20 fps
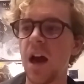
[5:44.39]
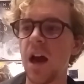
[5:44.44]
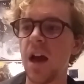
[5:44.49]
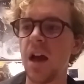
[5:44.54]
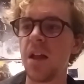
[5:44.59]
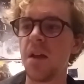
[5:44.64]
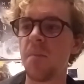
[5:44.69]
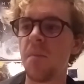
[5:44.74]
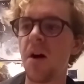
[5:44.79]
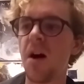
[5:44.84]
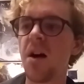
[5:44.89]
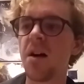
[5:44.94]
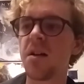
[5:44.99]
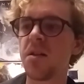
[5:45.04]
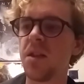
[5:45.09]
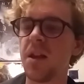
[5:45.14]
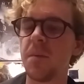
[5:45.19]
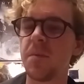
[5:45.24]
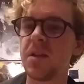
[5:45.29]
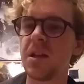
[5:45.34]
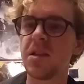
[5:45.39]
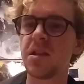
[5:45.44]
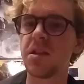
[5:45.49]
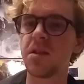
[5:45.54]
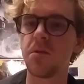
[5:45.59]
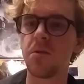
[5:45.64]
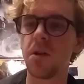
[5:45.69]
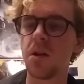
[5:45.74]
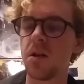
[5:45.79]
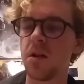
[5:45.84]
an apocalypse. It's
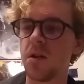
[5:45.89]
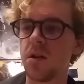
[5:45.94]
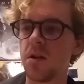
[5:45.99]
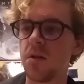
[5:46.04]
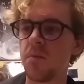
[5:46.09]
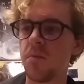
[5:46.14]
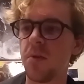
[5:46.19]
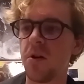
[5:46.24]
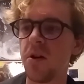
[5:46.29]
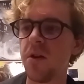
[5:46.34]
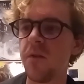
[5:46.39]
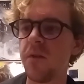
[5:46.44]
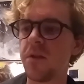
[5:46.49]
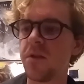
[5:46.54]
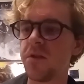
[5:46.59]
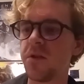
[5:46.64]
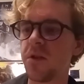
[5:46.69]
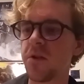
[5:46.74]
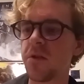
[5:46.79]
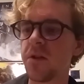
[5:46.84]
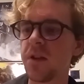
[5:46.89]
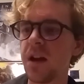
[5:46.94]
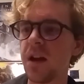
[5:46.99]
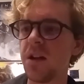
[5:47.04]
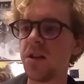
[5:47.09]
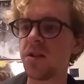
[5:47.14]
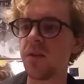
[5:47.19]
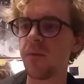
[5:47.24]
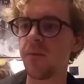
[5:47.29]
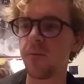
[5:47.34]
part of a dark
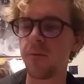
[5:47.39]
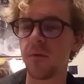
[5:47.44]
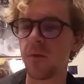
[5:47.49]
age of